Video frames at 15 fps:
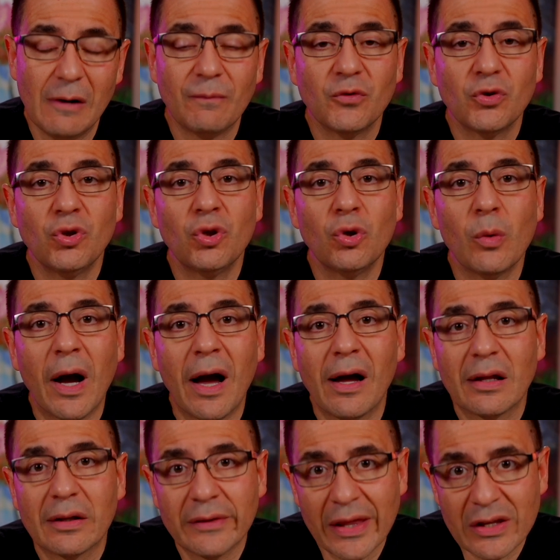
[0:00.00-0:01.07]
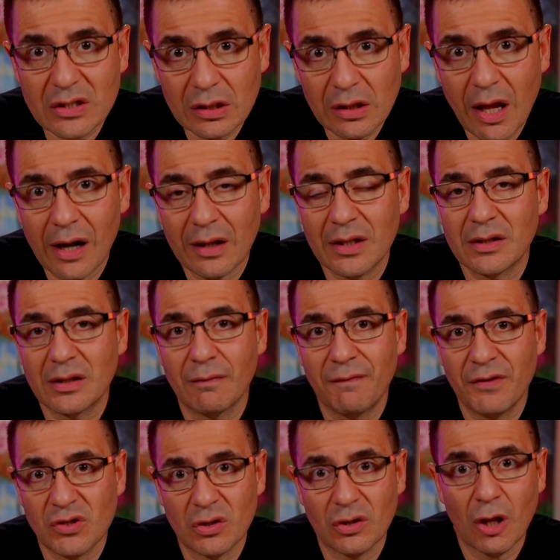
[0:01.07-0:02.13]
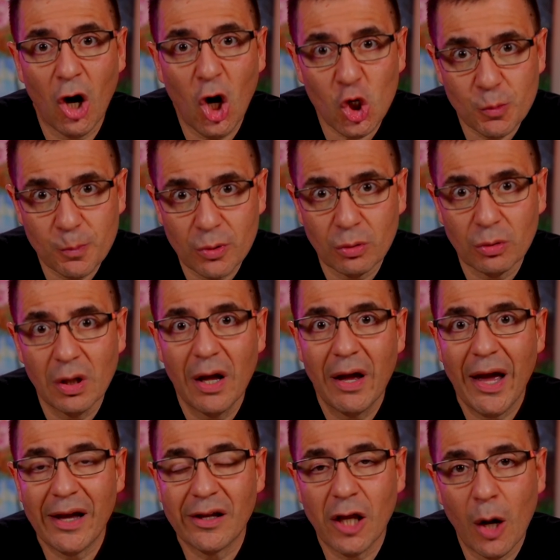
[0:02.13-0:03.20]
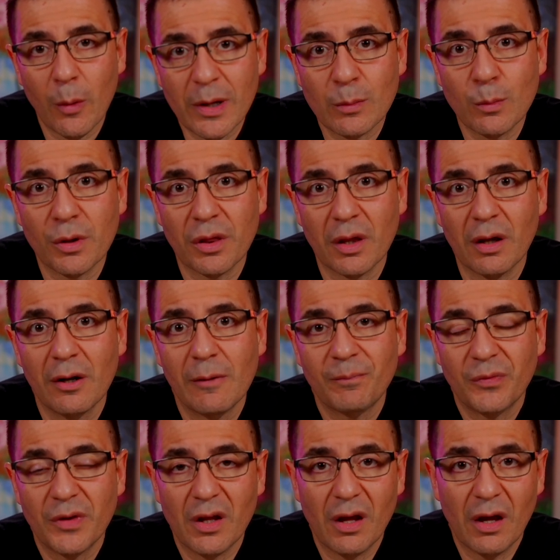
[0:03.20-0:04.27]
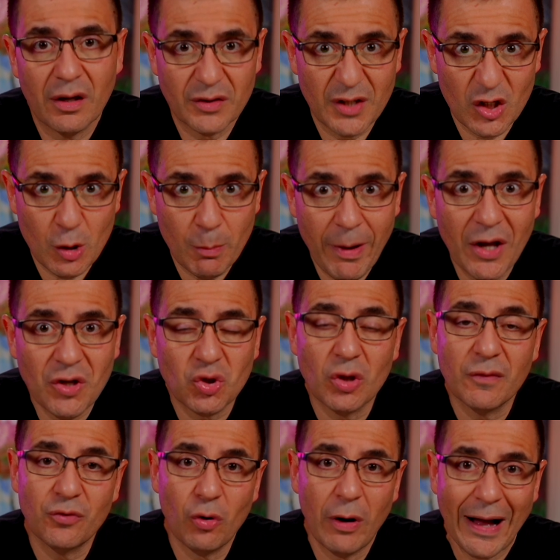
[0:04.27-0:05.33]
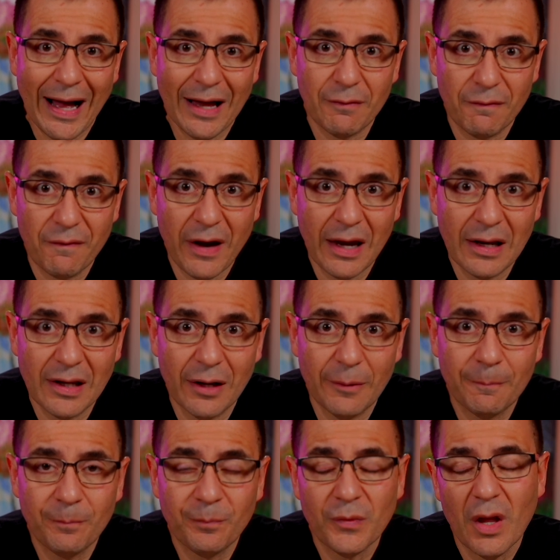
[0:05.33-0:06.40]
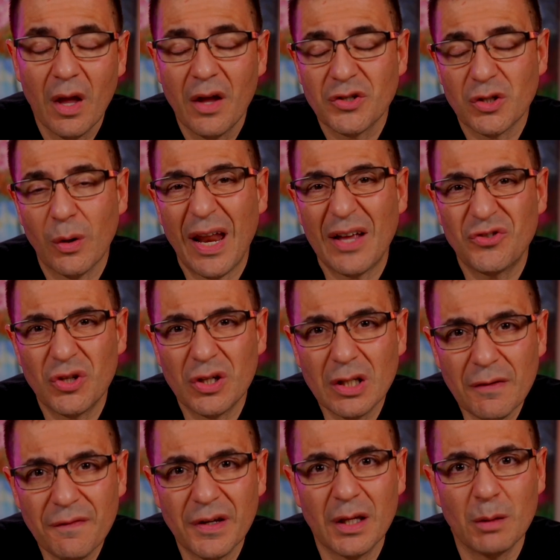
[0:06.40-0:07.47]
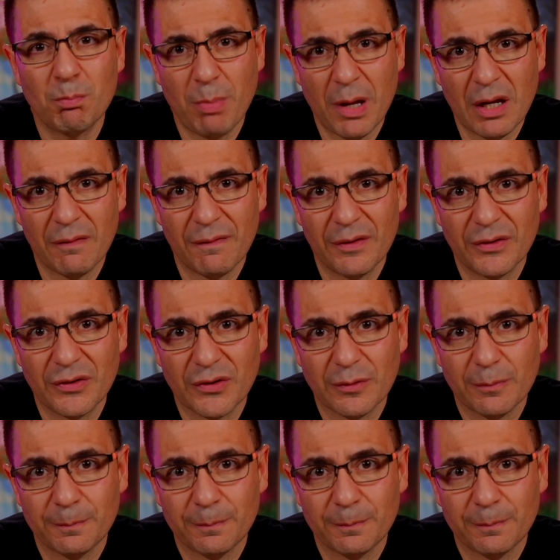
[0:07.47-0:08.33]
You are less likely to visit the hospital and go in with an exacerbation of your heart failure. So it has significant benefits.